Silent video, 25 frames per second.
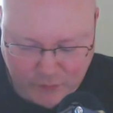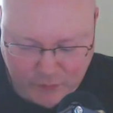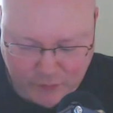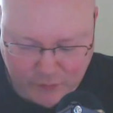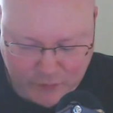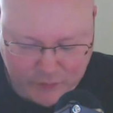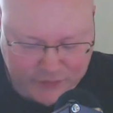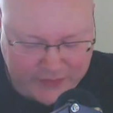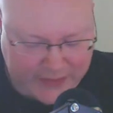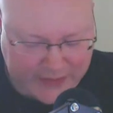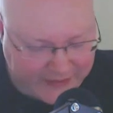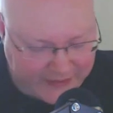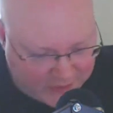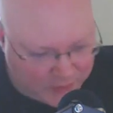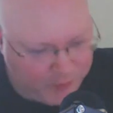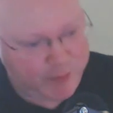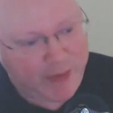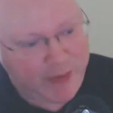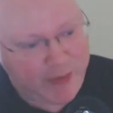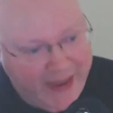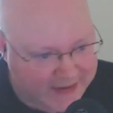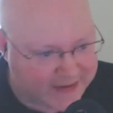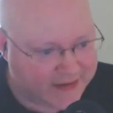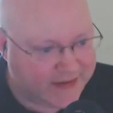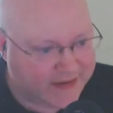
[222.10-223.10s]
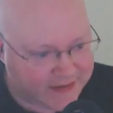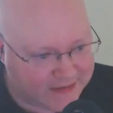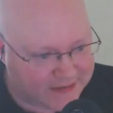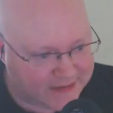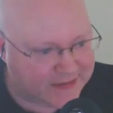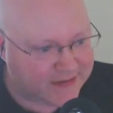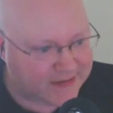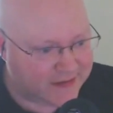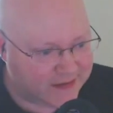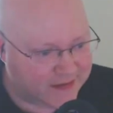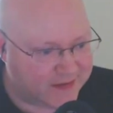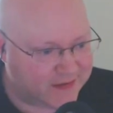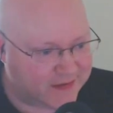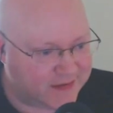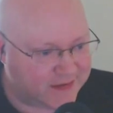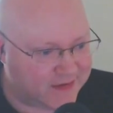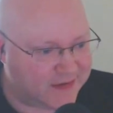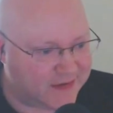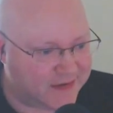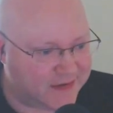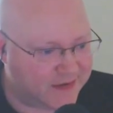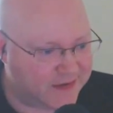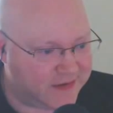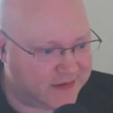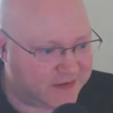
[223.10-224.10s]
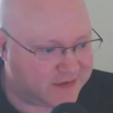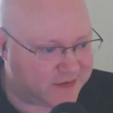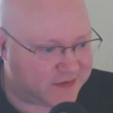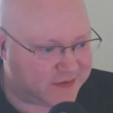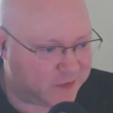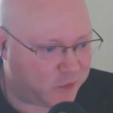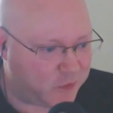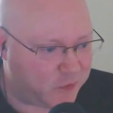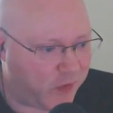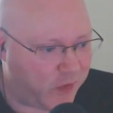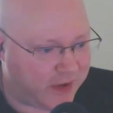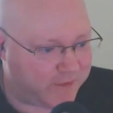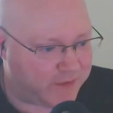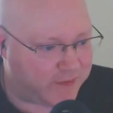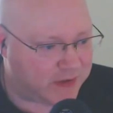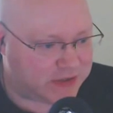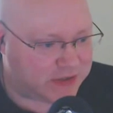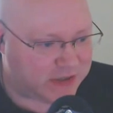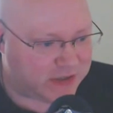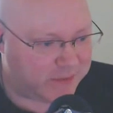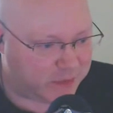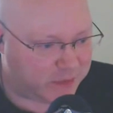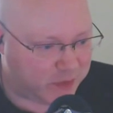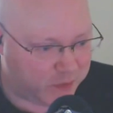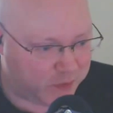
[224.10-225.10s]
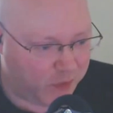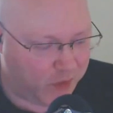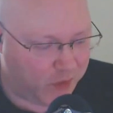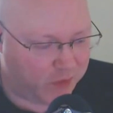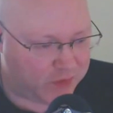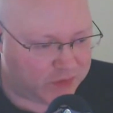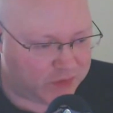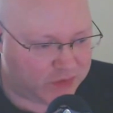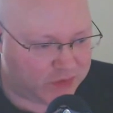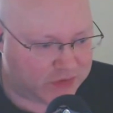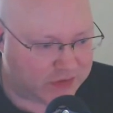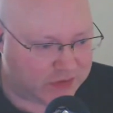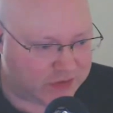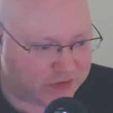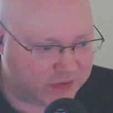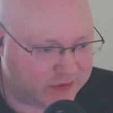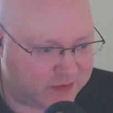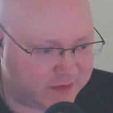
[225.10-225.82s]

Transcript: you bend it to whatever shape you want.